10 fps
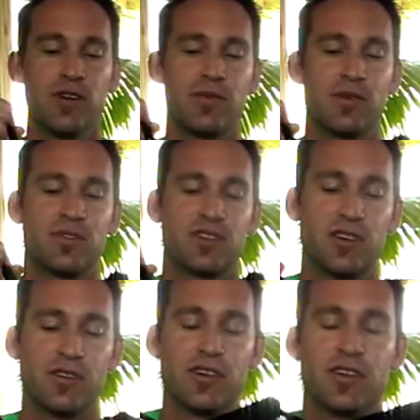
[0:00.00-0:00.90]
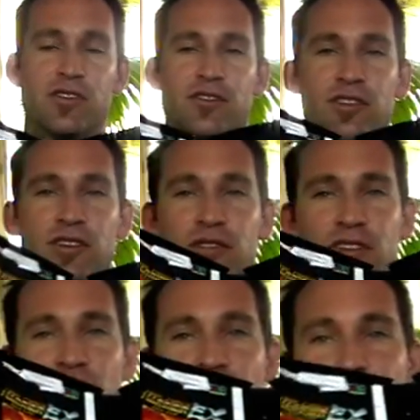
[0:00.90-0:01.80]
wee bit obscure,
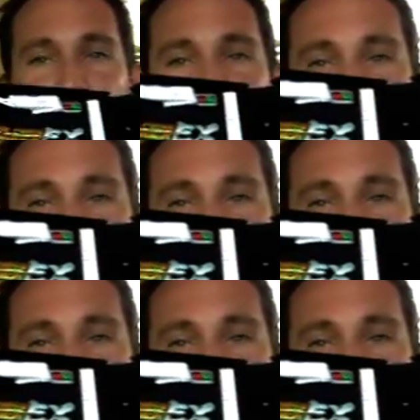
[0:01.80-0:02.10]
can pick it